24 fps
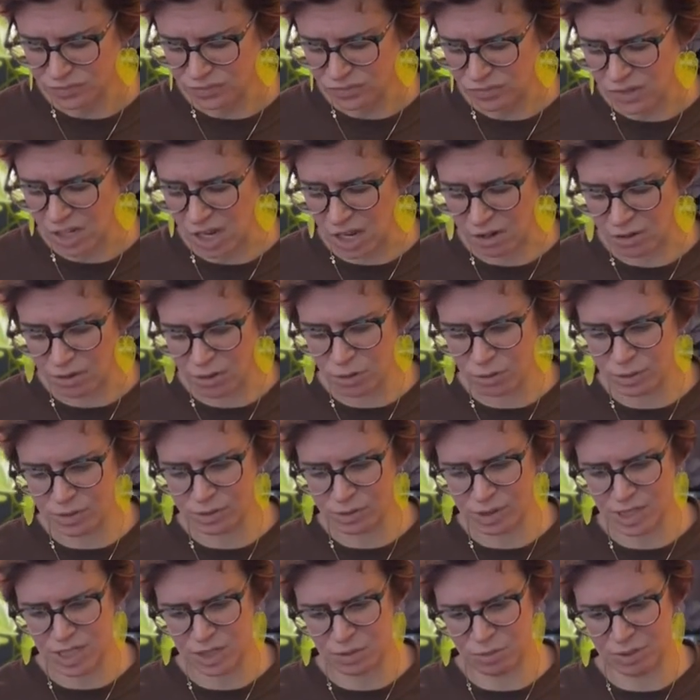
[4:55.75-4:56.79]
don't know what
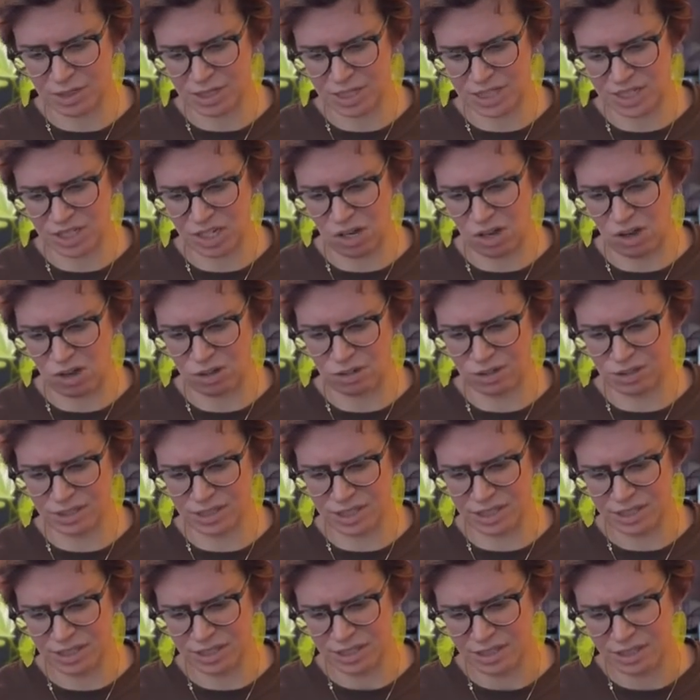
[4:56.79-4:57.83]
this one is called,
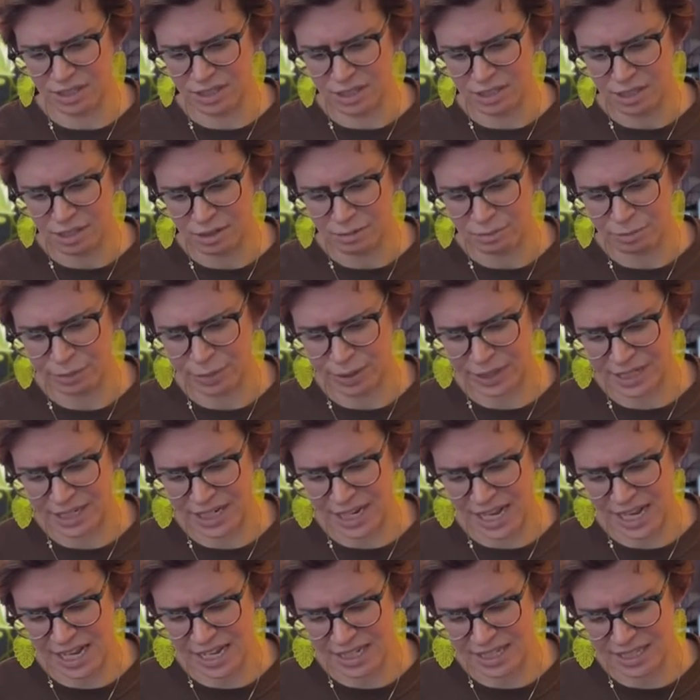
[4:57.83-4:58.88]
but it
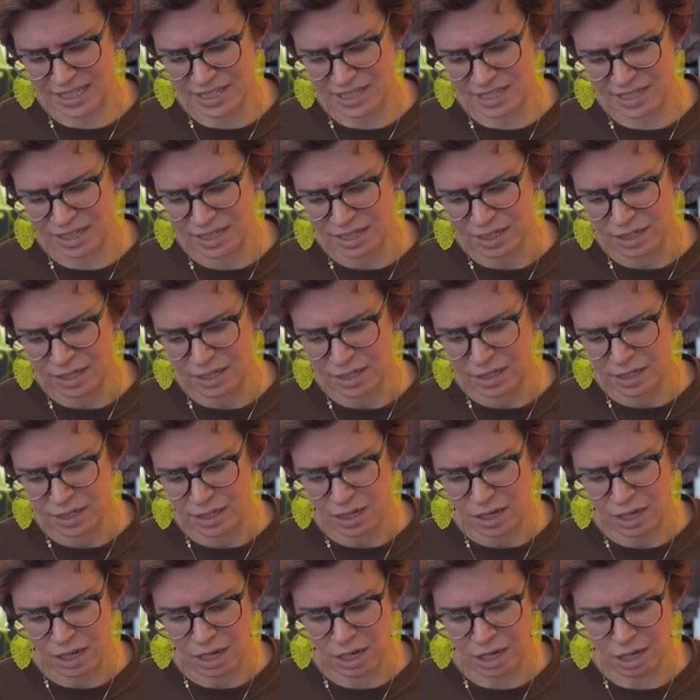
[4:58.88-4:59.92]
has
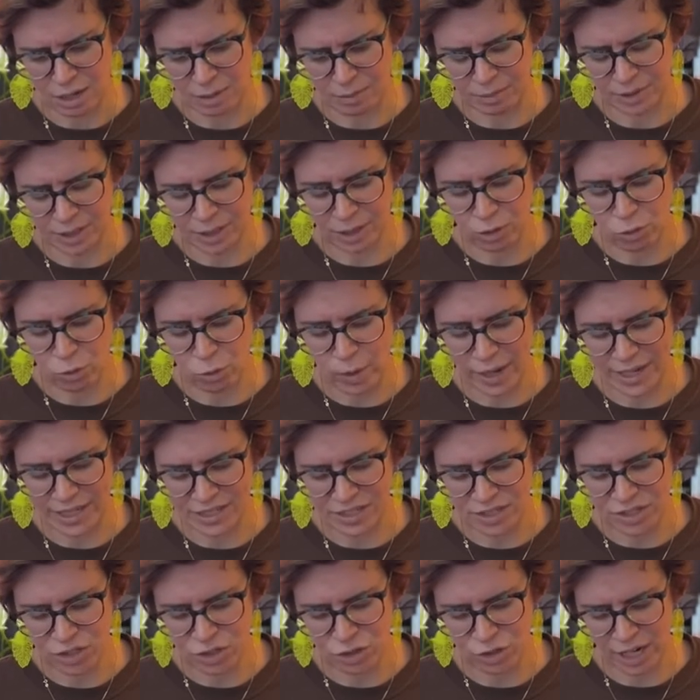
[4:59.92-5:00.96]
Little white
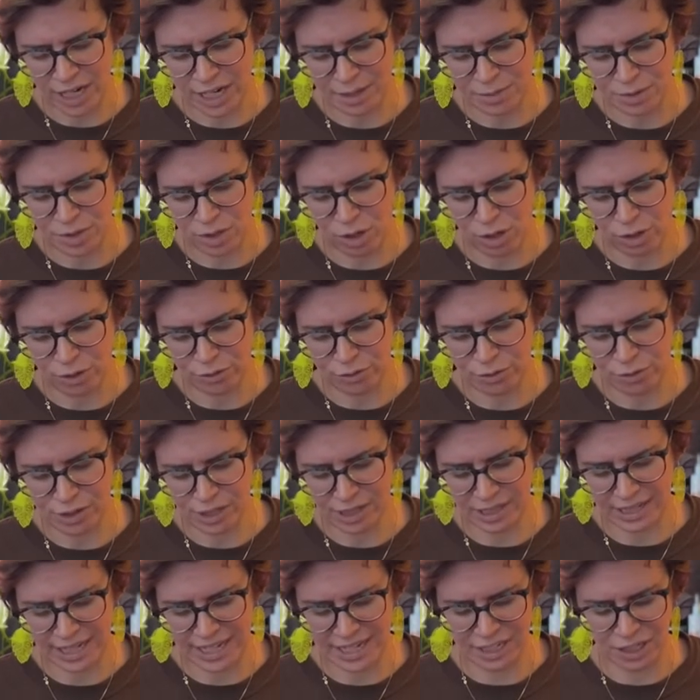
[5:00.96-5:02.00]
stripes all through the
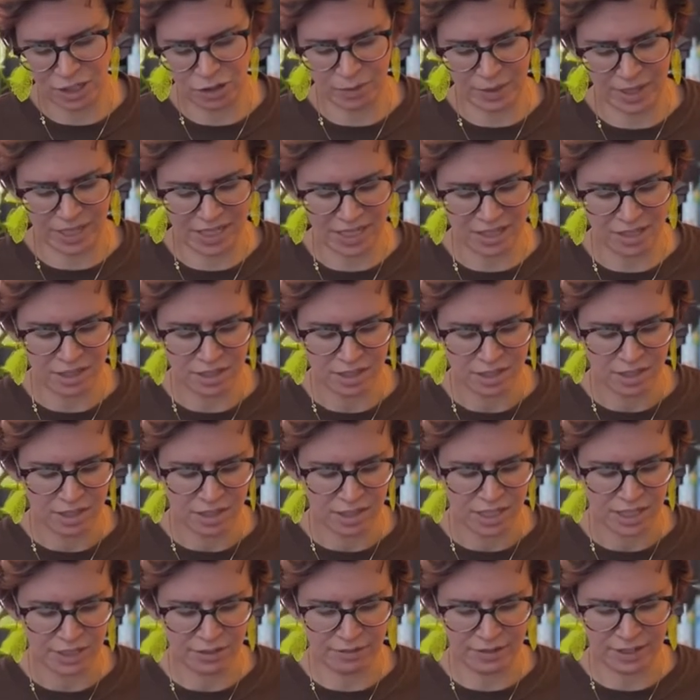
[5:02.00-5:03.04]
light green.
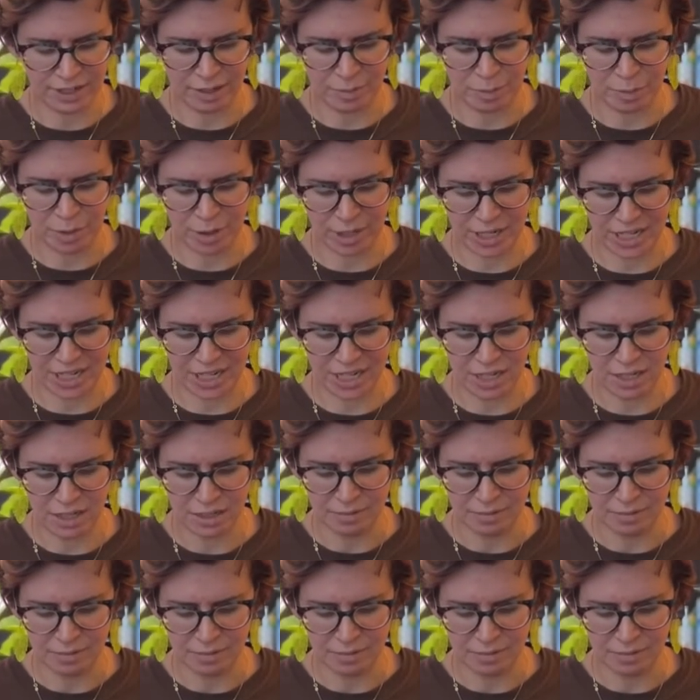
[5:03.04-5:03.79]
It's very pretty.